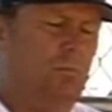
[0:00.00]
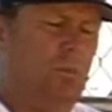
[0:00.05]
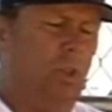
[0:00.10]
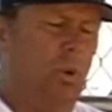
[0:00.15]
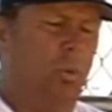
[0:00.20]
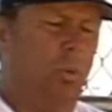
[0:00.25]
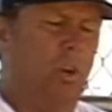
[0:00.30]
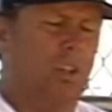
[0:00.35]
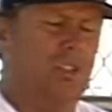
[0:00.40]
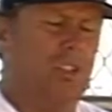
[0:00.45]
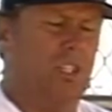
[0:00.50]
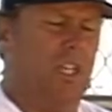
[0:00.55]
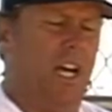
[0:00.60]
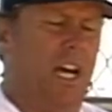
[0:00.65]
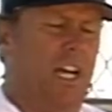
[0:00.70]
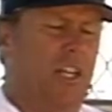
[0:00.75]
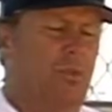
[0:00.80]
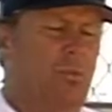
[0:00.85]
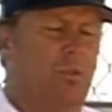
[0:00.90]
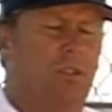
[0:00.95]
which
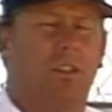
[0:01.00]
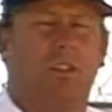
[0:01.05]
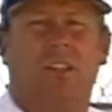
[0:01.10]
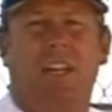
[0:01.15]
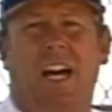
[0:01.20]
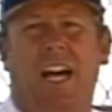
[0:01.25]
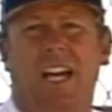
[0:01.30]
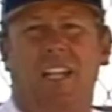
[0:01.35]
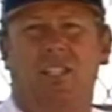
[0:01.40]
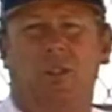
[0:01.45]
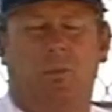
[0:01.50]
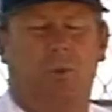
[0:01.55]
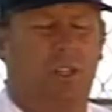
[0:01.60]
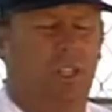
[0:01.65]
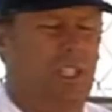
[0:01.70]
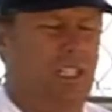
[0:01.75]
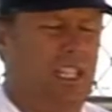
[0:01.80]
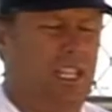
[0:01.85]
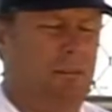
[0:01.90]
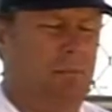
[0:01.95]
guys were the guys that were going
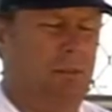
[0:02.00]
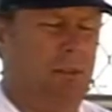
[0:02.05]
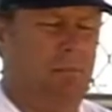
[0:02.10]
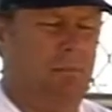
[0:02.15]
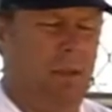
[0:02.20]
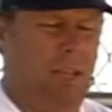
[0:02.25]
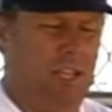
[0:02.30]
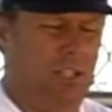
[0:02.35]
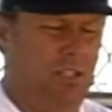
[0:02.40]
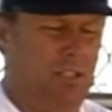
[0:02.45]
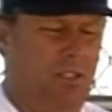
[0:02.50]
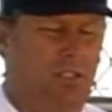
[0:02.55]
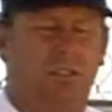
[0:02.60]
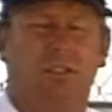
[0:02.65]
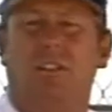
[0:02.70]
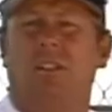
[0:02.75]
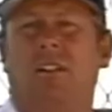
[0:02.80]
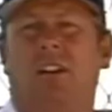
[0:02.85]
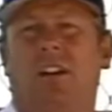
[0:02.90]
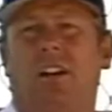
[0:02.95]
to get me
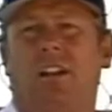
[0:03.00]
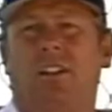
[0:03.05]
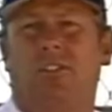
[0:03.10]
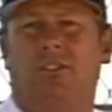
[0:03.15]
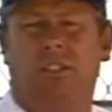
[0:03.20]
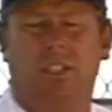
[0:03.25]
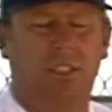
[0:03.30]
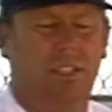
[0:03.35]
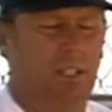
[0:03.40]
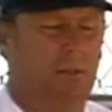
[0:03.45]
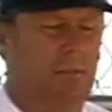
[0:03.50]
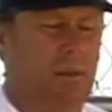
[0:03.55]
stealing